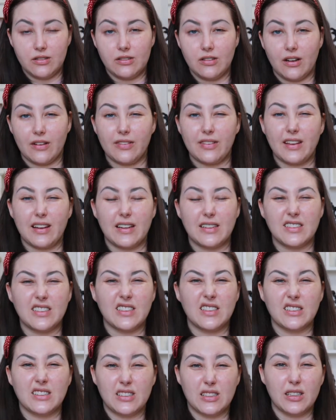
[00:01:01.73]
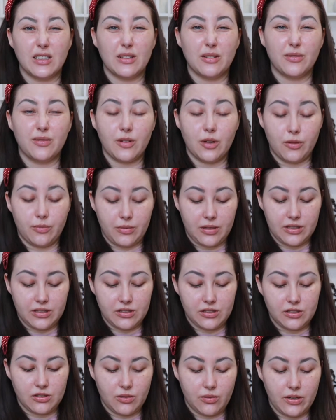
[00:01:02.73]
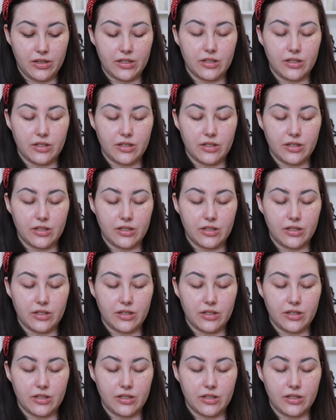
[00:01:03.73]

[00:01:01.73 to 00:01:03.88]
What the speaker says: got the idea to film this. So I